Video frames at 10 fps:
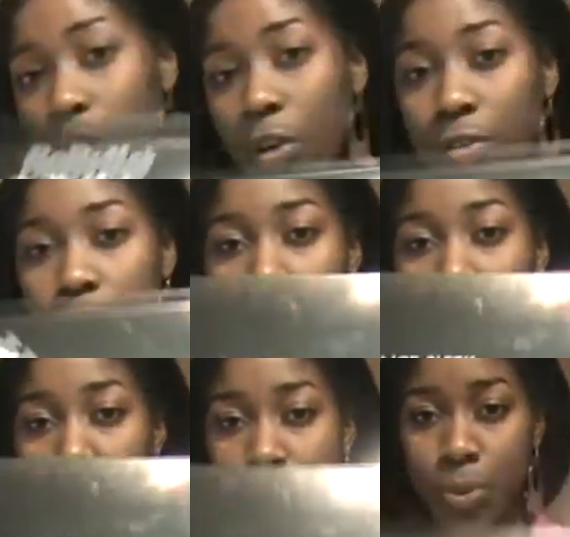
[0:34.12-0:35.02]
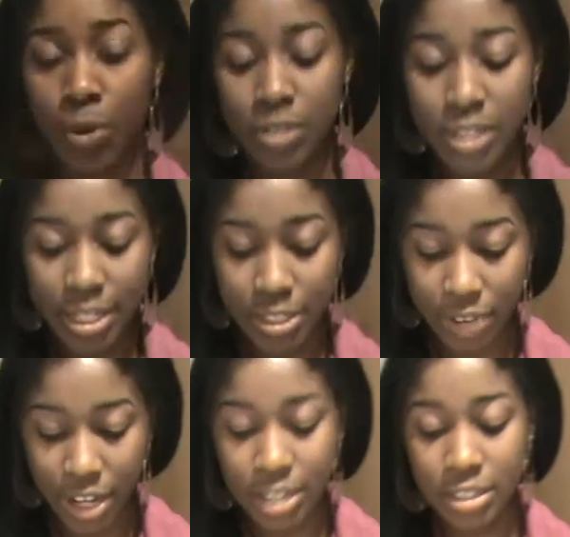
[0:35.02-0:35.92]
of the Babyliss Pro 230
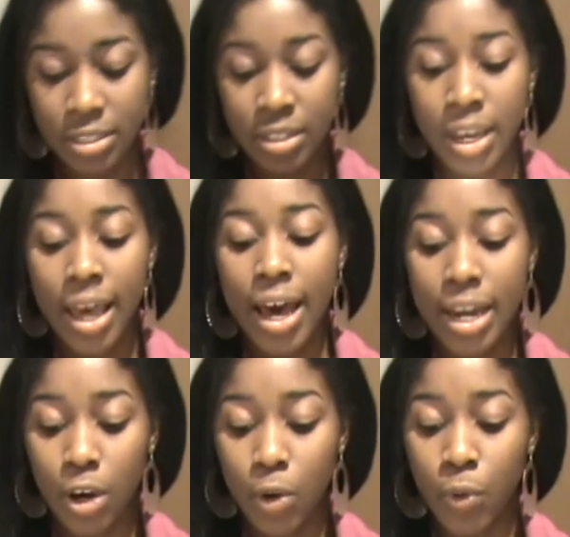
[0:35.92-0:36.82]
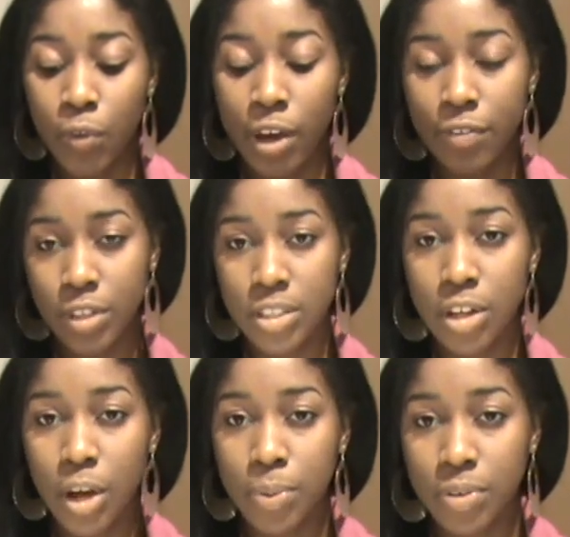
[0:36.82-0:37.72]
Radiance, and I've used
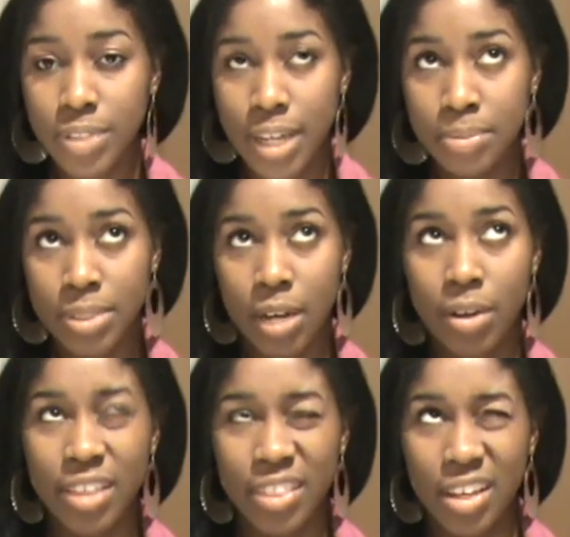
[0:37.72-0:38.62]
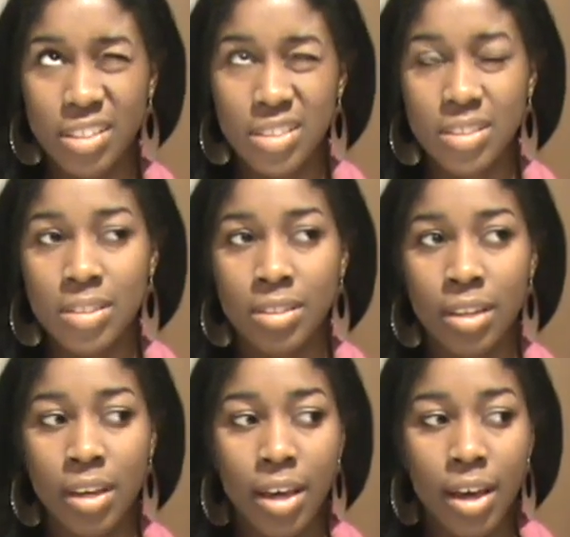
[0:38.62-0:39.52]
it a couple of times now. I think
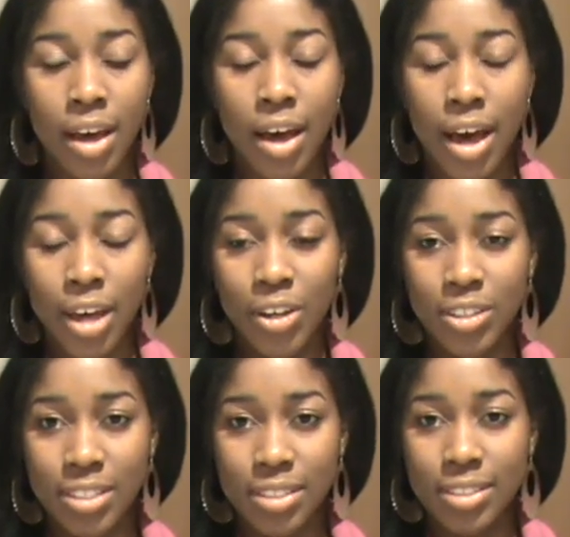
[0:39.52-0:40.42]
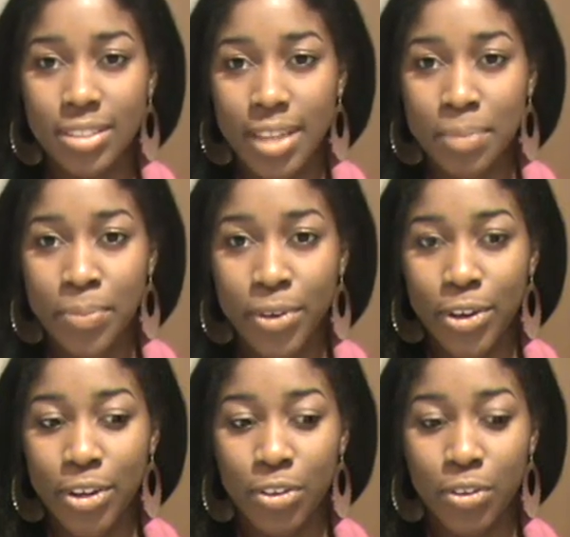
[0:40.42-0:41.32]
I got it
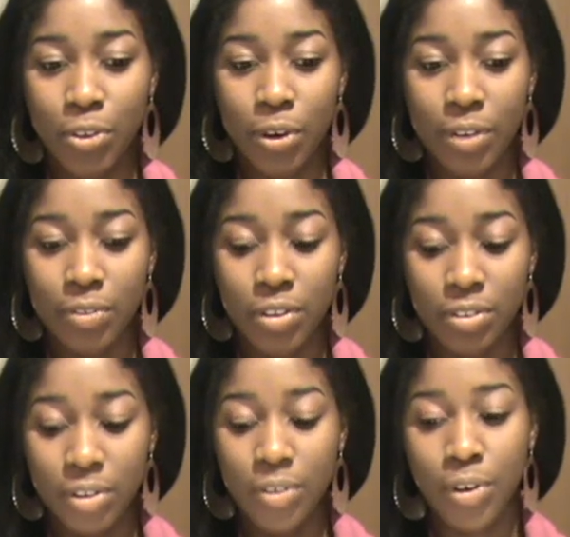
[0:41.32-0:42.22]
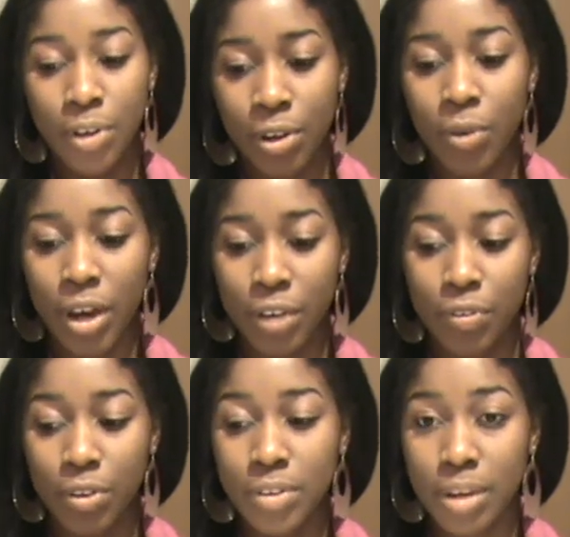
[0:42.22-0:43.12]
December, so I've used it quite a
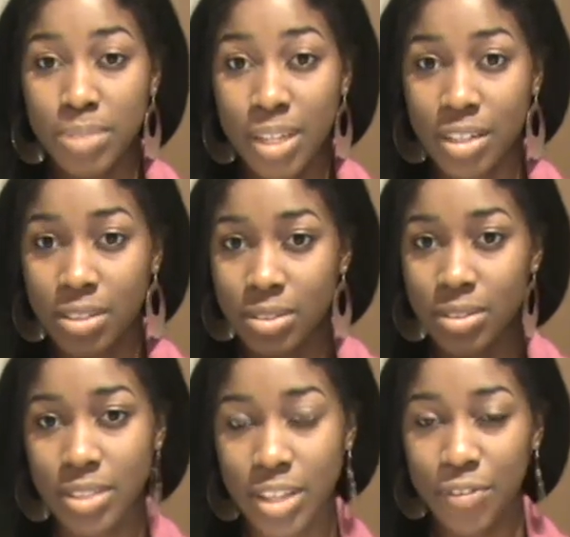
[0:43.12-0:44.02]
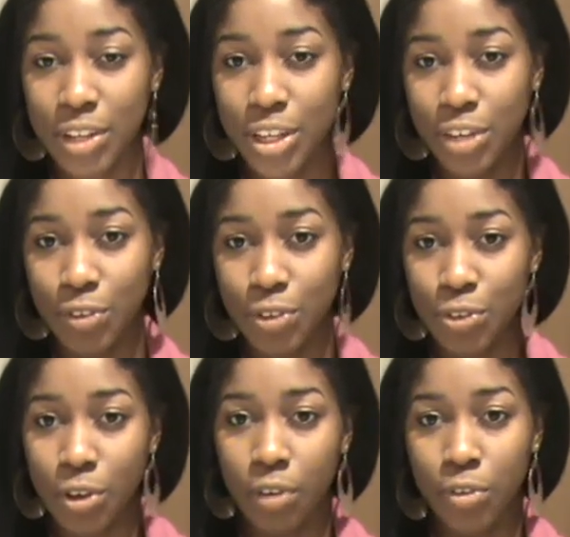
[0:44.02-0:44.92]
few times, and I can definitely give you
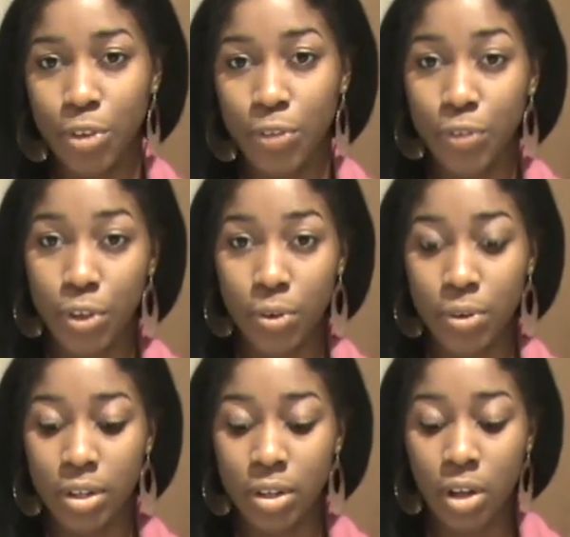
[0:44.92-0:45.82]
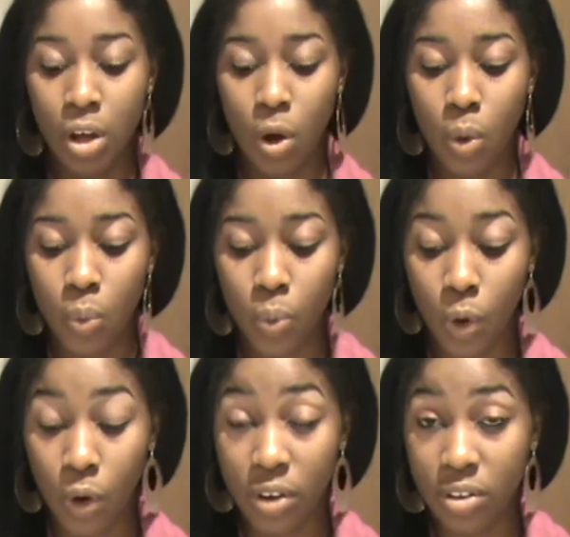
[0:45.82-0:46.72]
sort of a review on
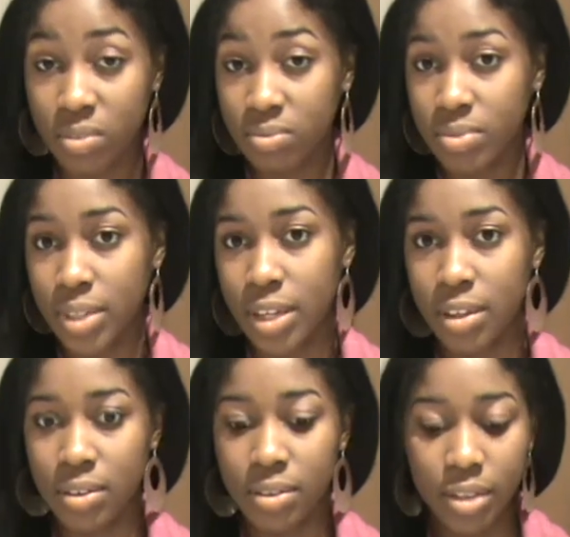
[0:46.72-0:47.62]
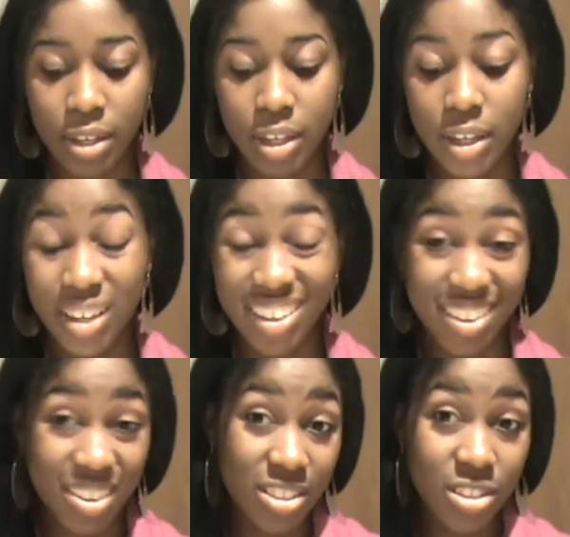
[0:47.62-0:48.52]
what
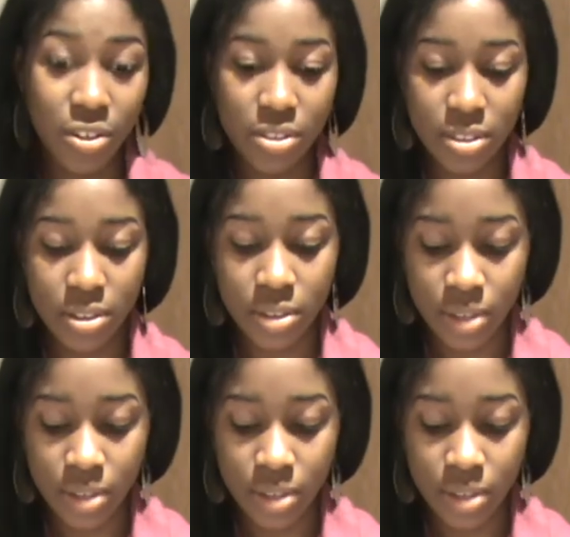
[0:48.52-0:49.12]
it does.